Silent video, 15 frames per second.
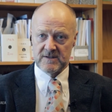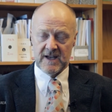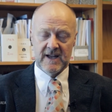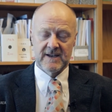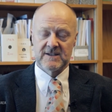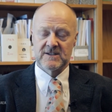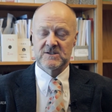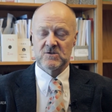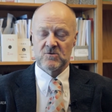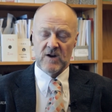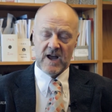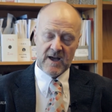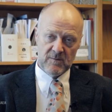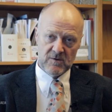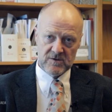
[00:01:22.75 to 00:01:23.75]
They had to
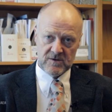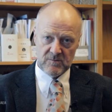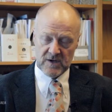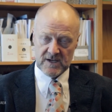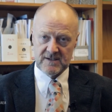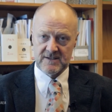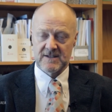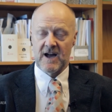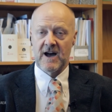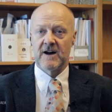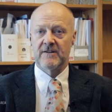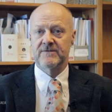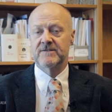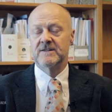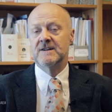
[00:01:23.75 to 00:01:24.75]
scramble to bring
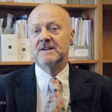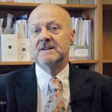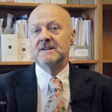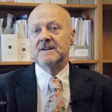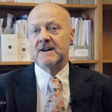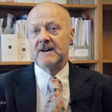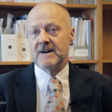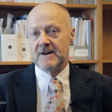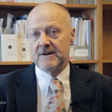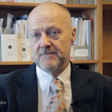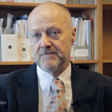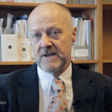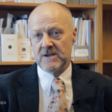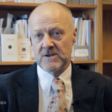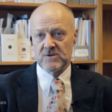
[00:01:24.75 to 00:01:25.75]
staff
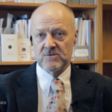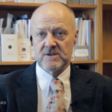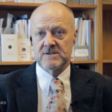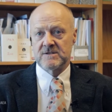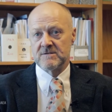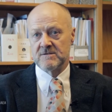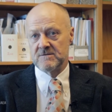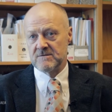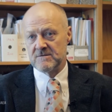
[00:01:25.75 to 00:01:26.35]
um, into it to,